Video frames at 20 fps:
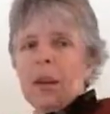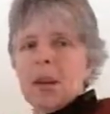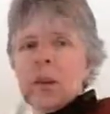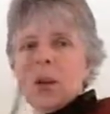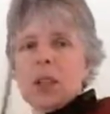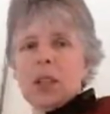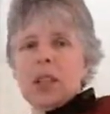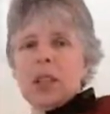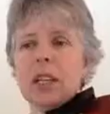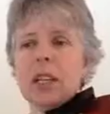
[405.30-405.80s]

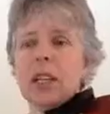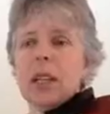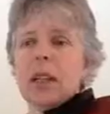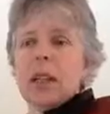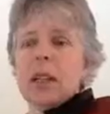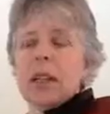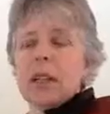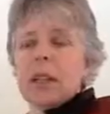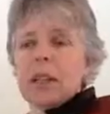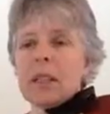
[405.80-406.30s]
all
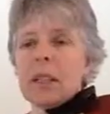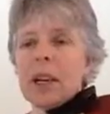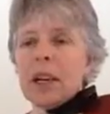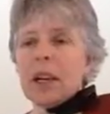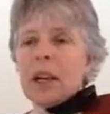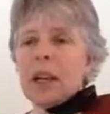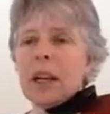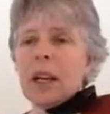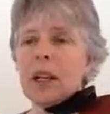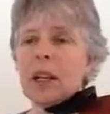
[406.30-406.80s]
D. The
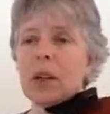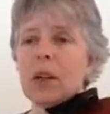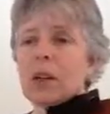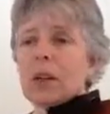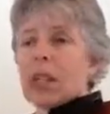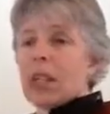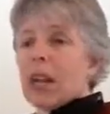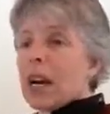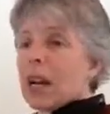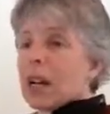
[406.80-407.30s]
second line
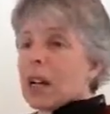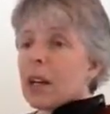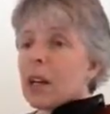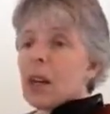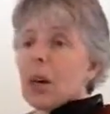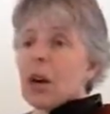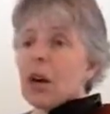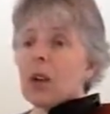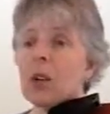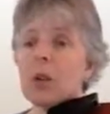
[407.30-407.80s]
goes, gotta
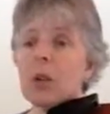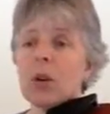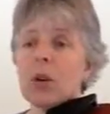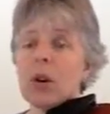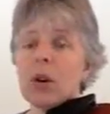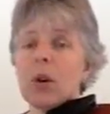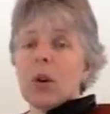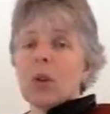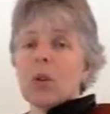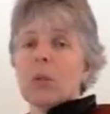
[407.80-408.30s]
go
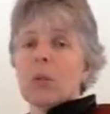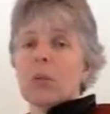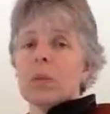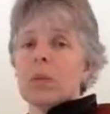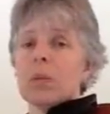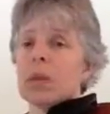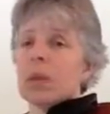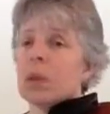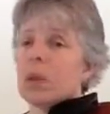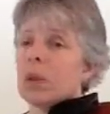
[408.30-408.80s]

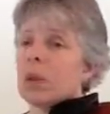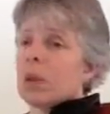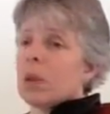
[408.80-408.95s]
home,